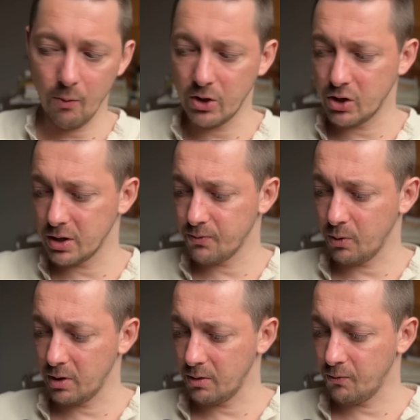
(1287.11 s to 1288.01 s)
which is
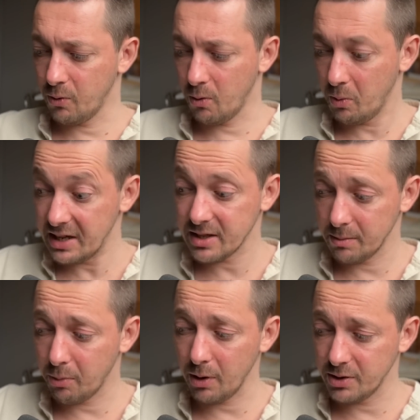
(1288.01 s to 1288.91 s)
for Western
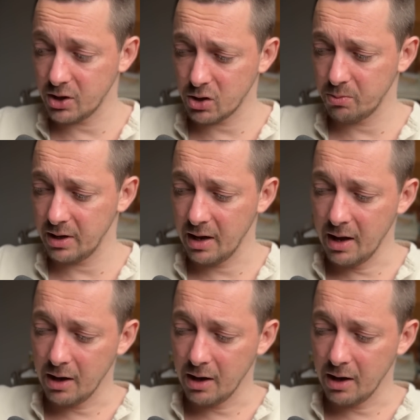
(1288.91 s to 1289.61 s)
policy to be